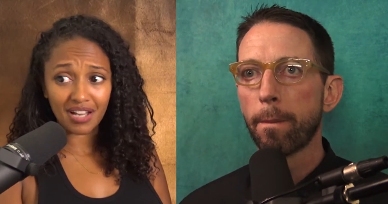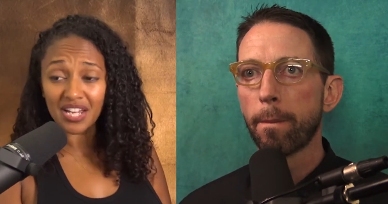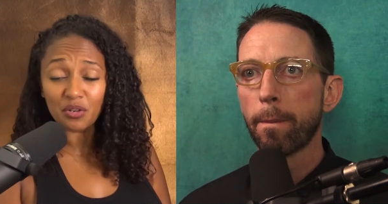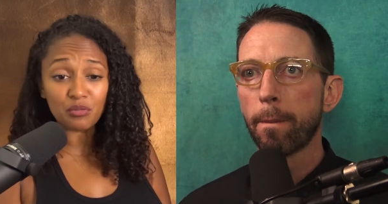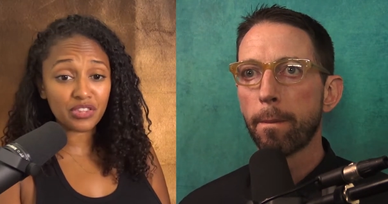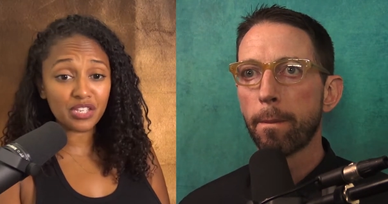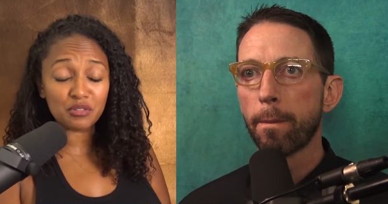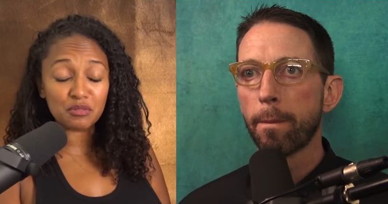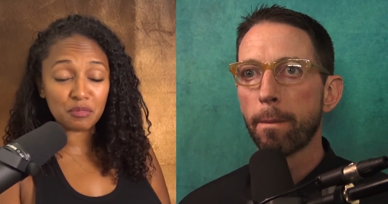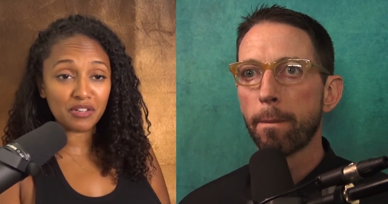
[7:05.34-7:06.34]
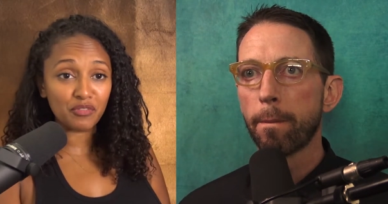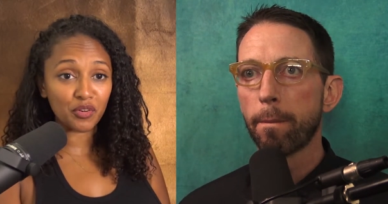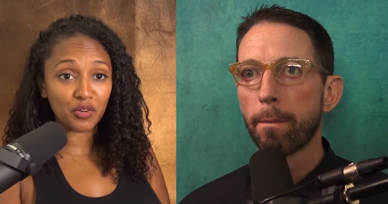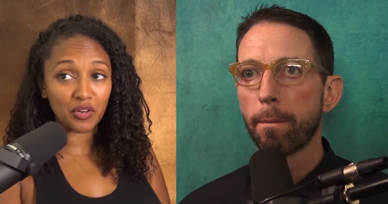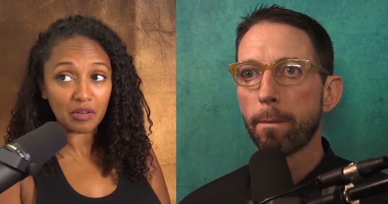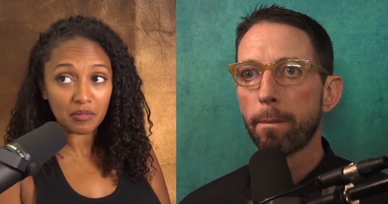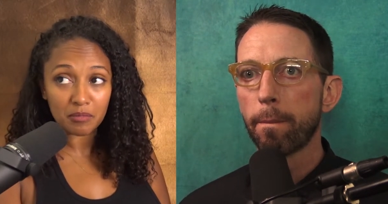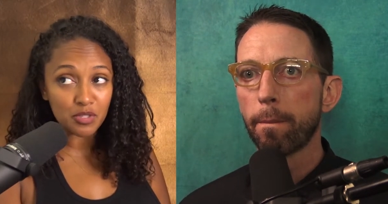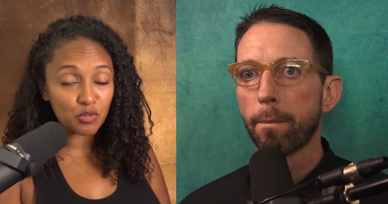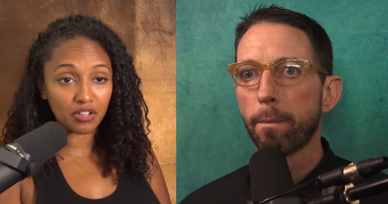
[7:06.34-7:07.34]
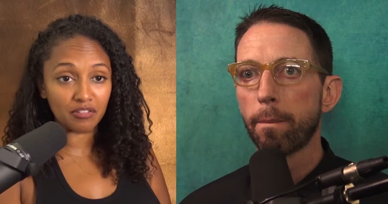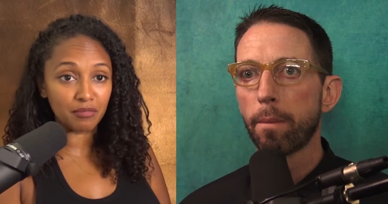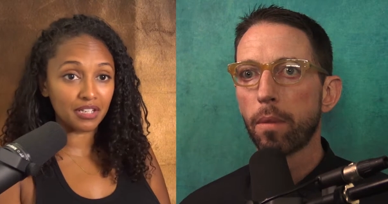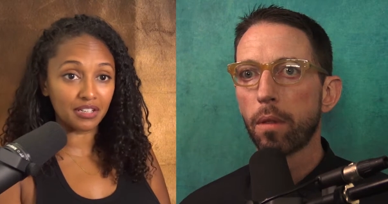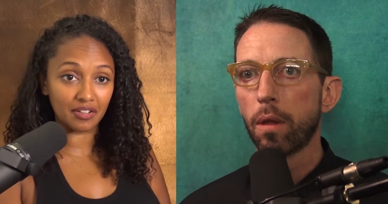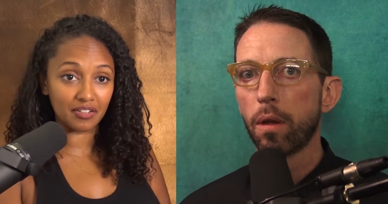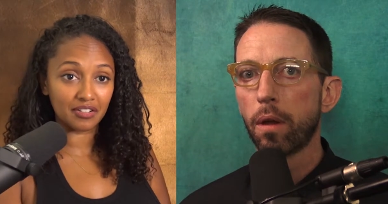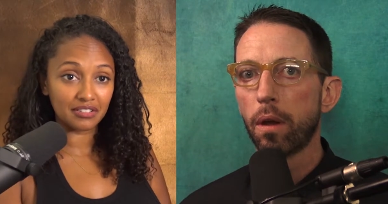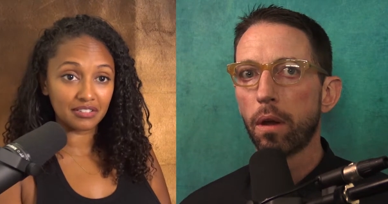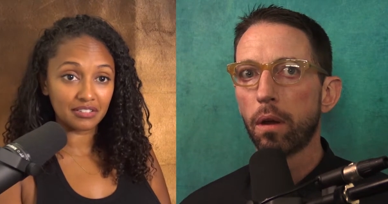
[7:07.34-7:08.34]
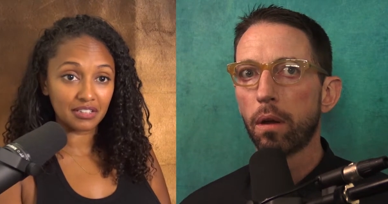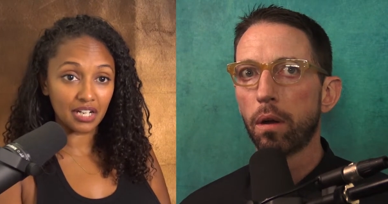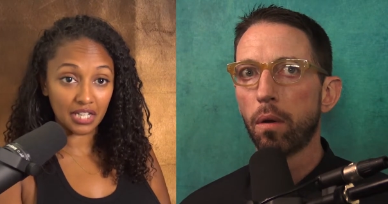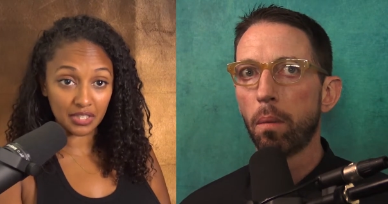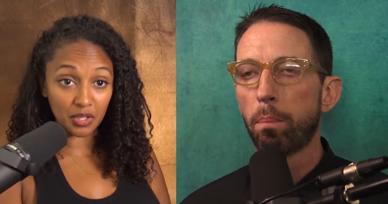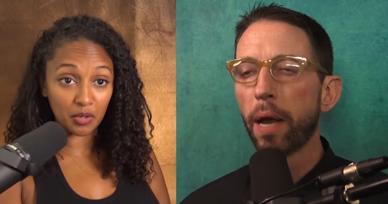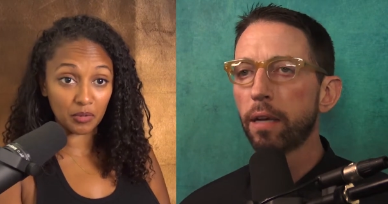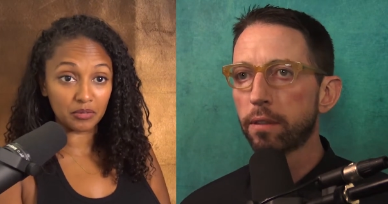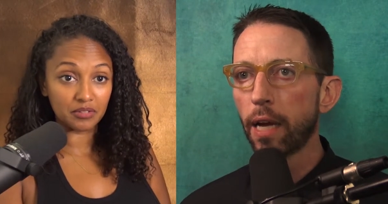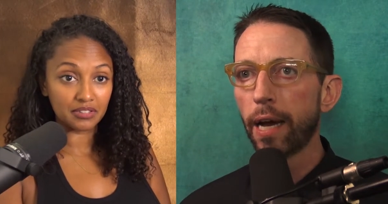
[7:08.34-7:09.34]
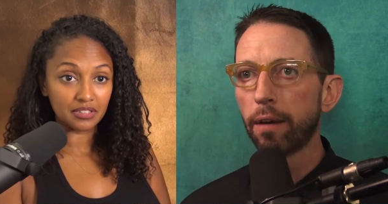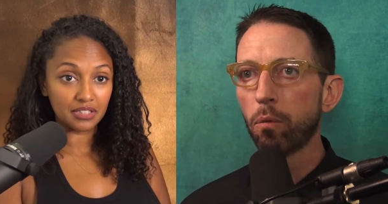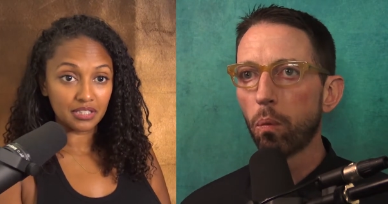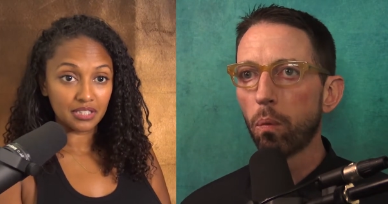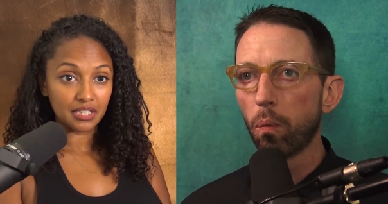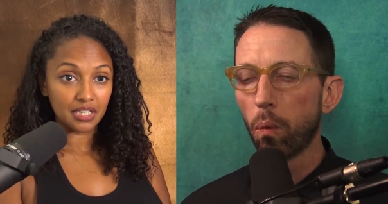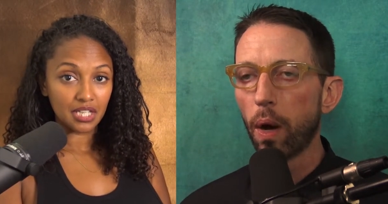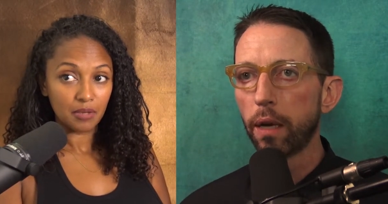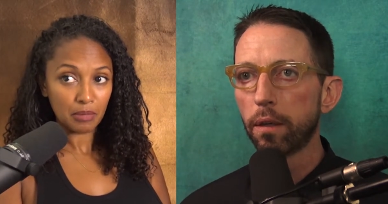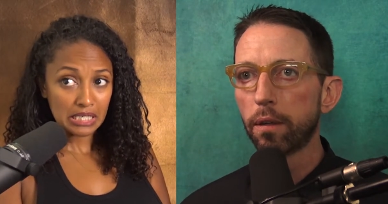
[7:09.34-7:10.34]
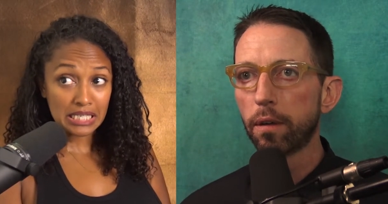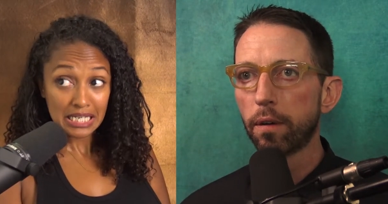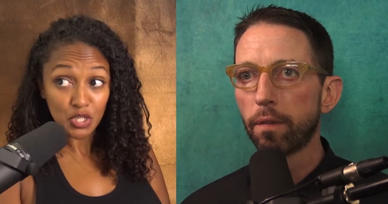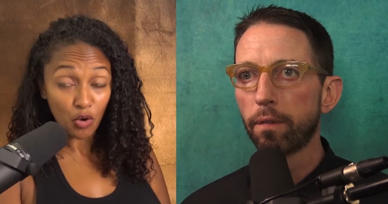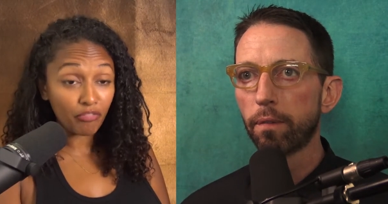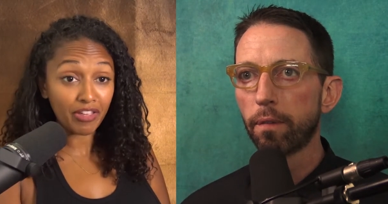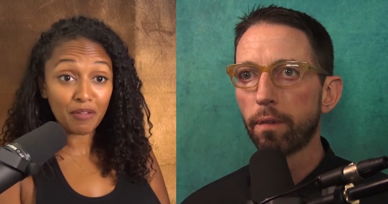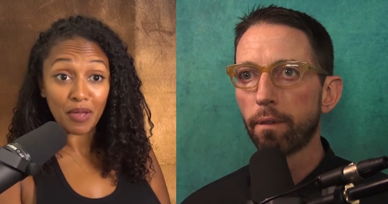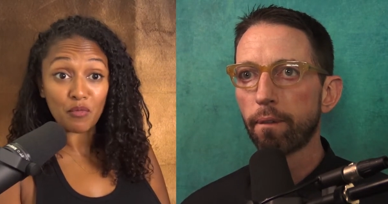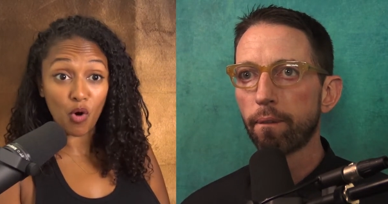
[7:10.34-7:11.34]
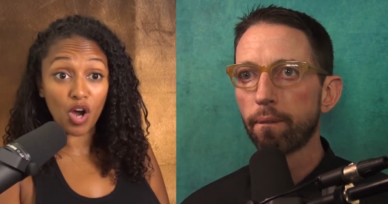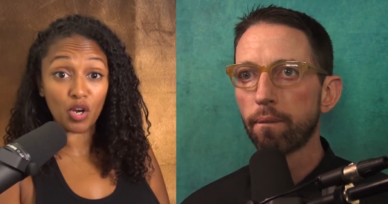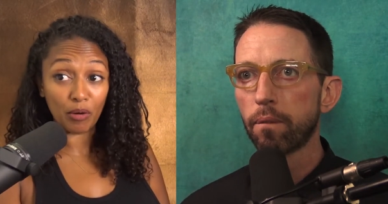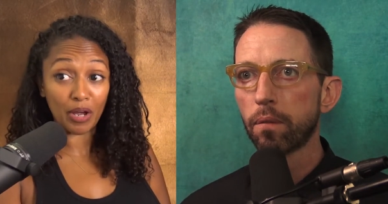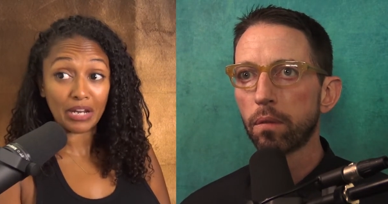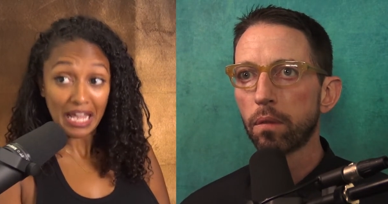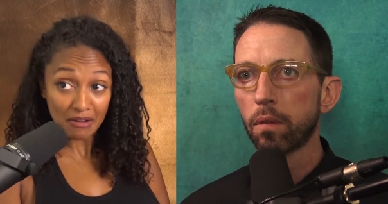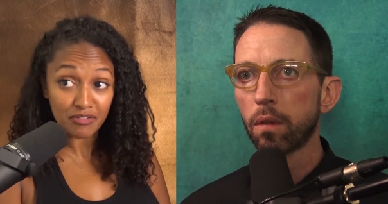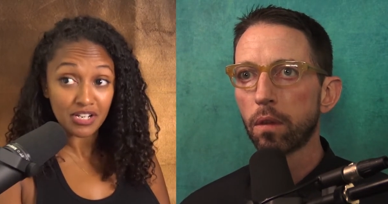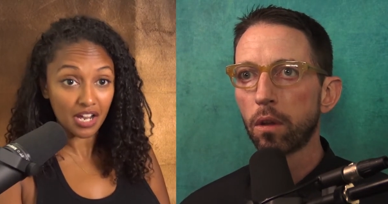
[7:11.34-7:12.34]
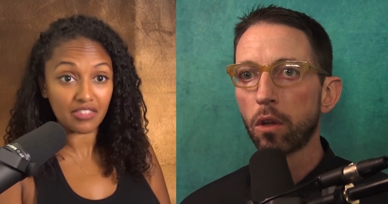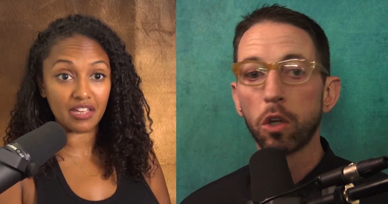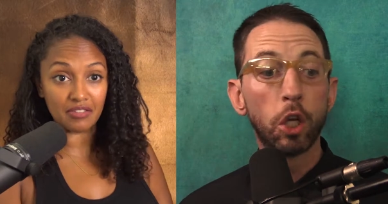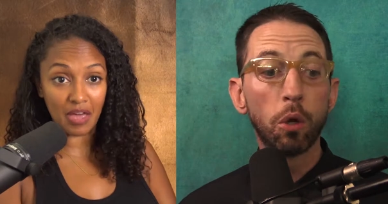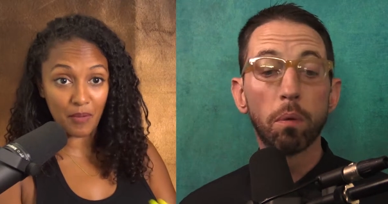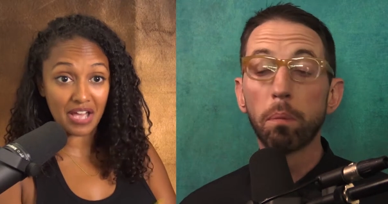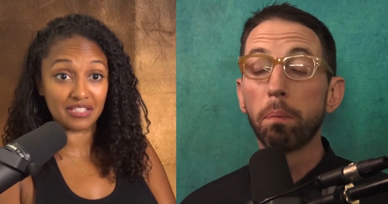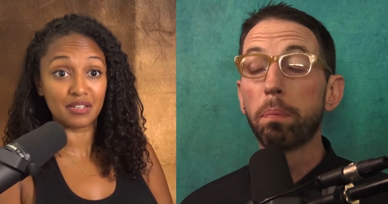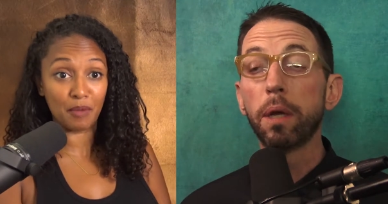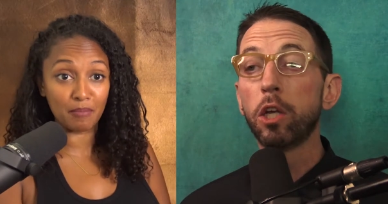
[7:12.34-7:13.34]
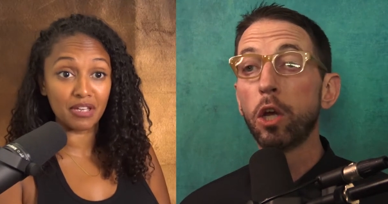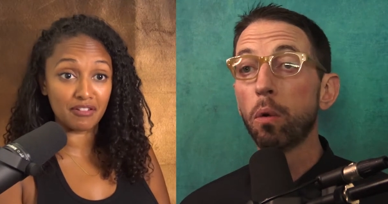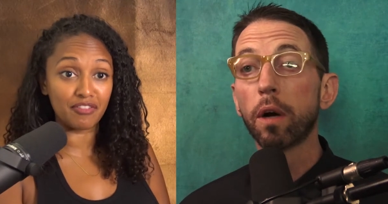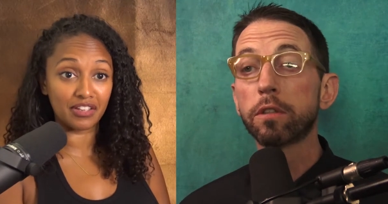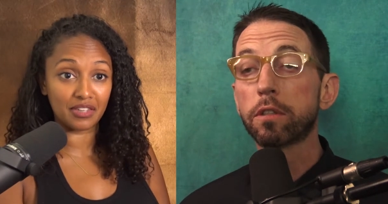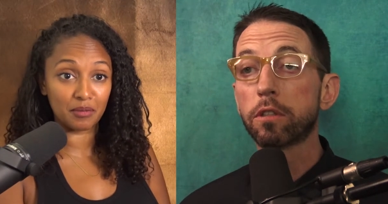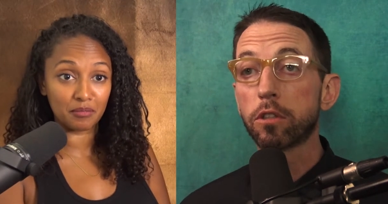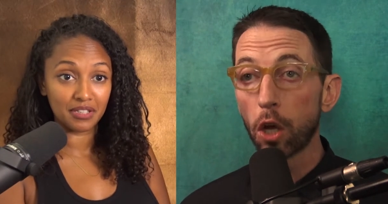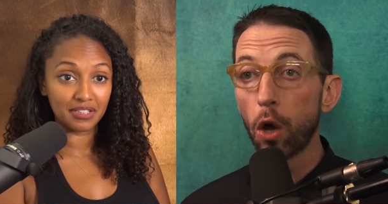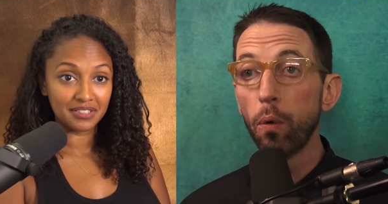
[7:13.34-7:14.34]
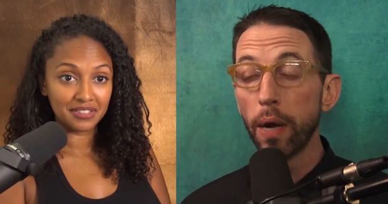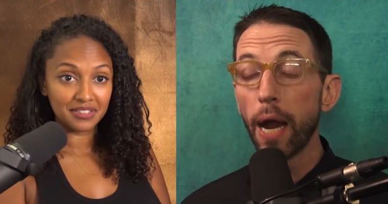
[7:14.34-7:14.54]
Speaker 1: I don't think you speak for the majority of men here. I don't. Based
Speaker 2: on what?
Speaker 1: Because I don't think men walk around every guy they you, that passes them. I'm going to fight them.
Speaker 2: So